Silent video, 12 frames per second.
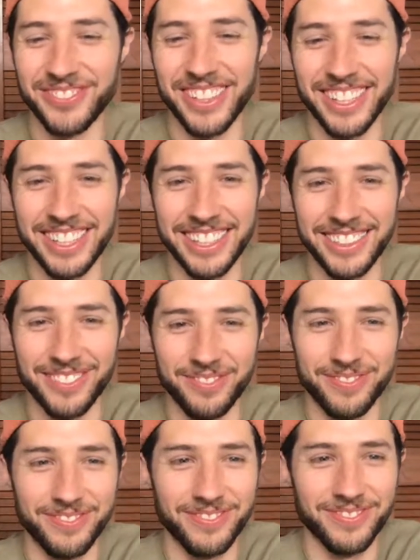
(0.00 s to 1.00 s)
I am.
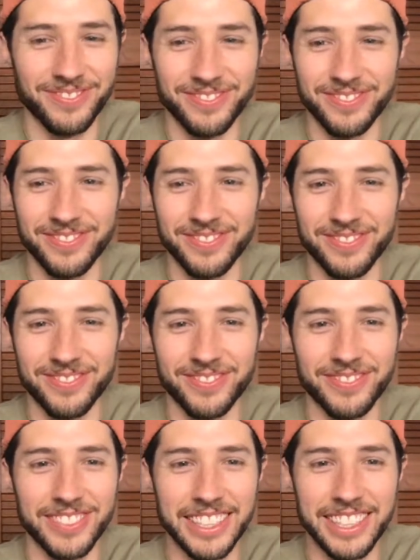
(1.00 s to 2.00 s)

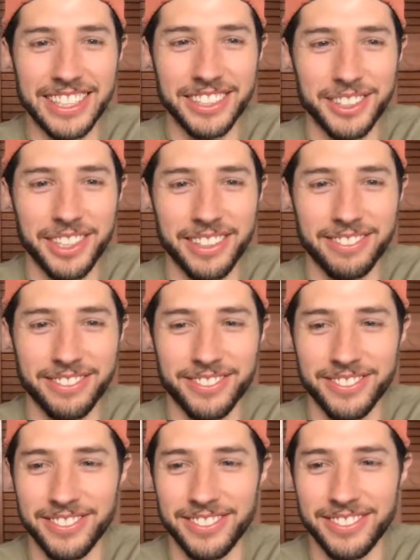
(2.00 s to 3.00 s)
Unless you have
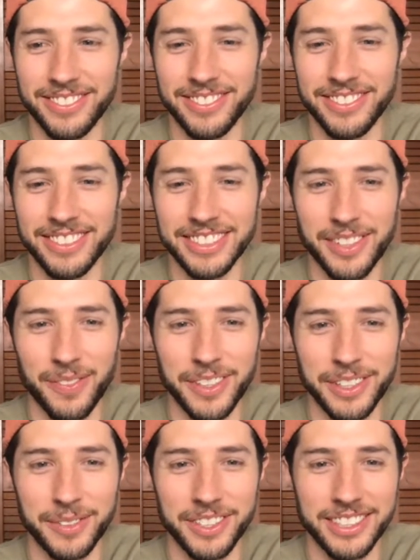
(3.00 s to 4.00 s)

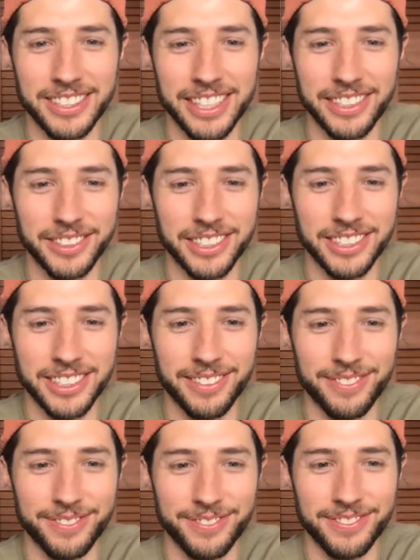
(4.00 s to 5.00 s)
something you want to say, Larissa.
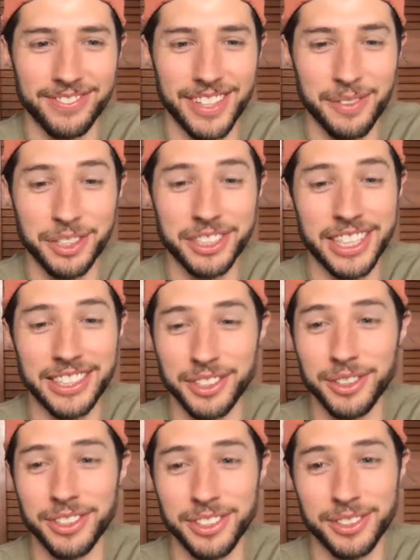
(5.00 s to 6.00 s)
In which case you
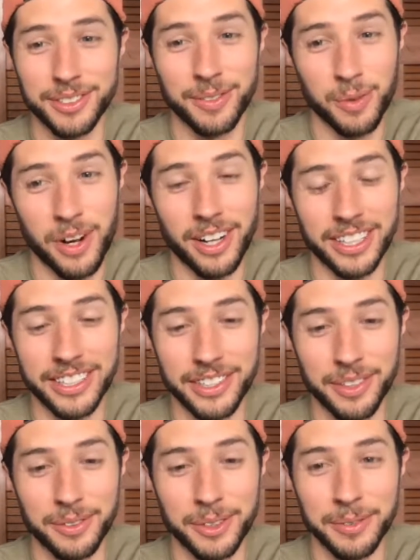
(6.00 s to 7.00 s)
can just walk into
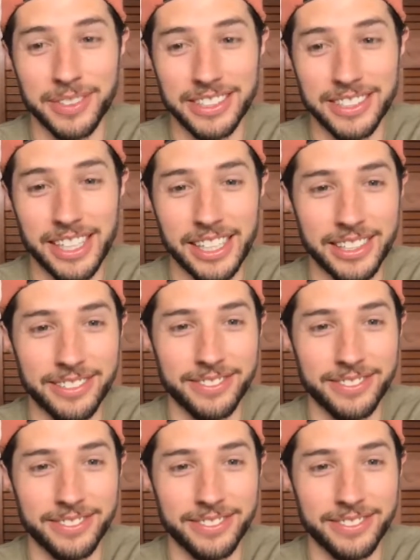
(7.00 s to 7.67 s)
the room and say it.